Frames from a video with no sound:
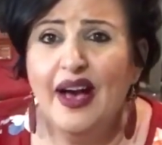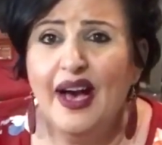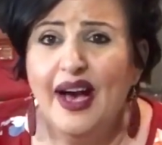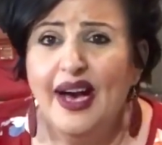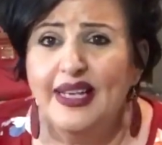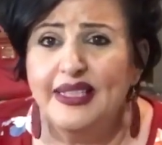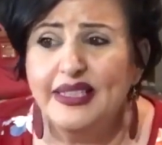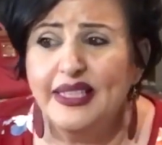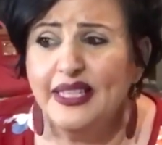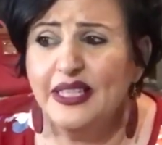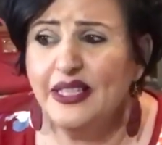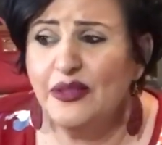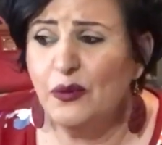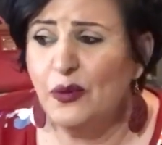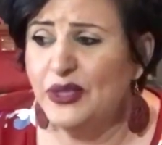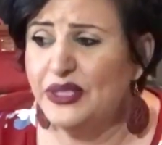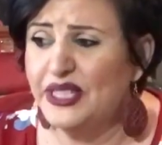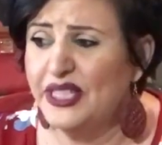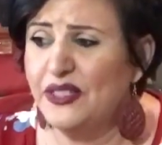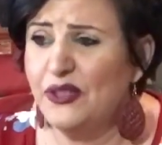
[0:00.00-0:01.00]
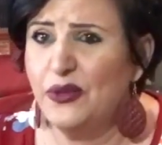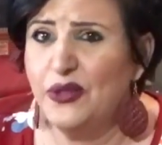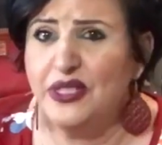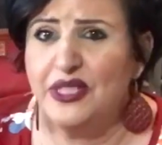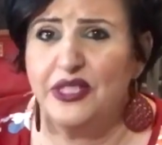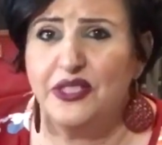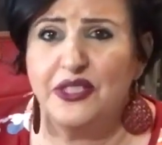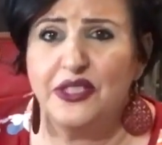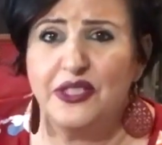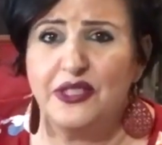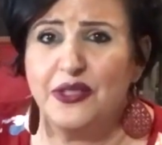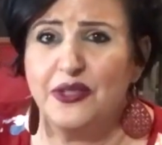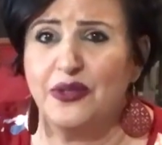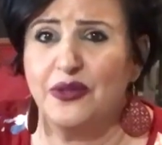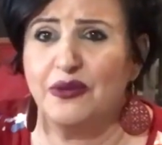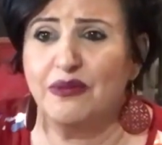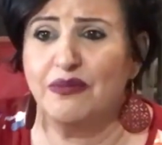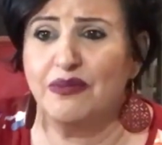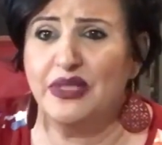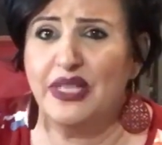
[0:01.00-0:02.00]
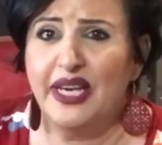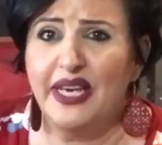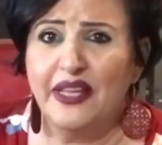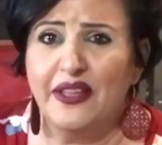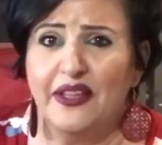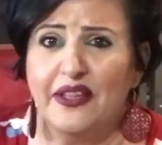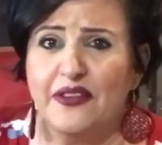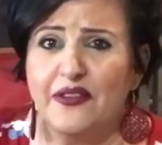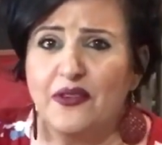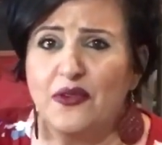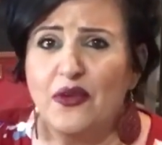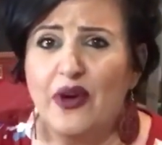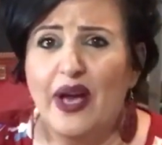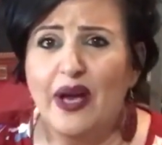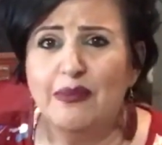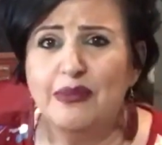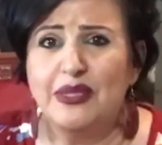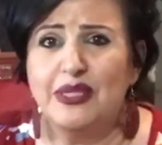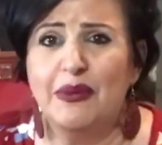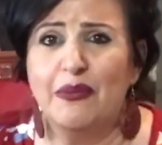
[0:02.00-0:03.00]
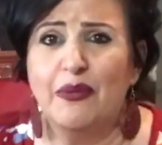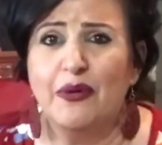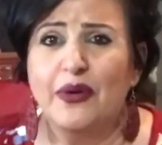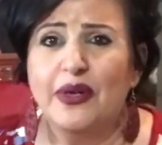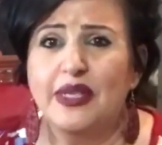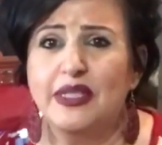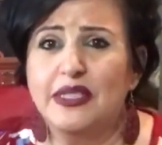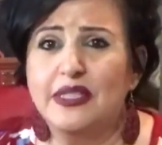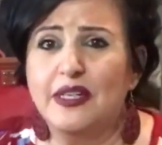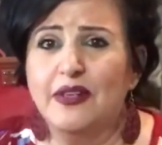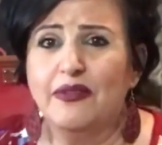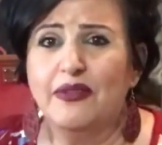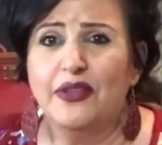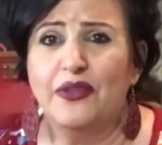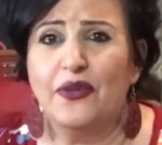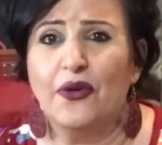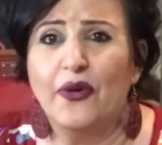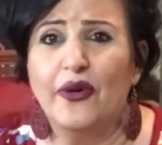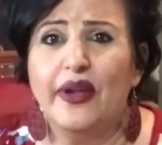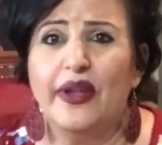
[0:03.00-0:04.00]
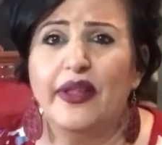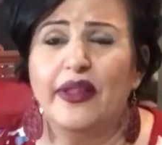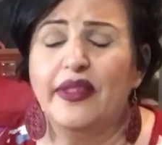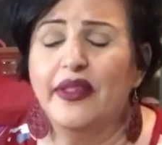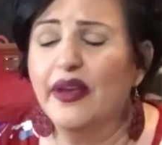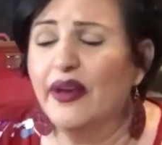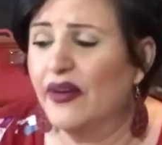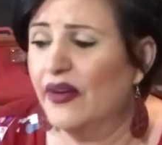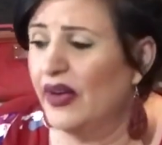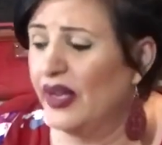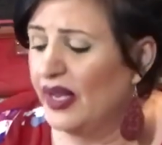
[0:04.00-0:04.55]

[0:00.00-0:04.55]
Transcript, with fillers: I think what they do is they just take the scraps and broken stuff and throw it in there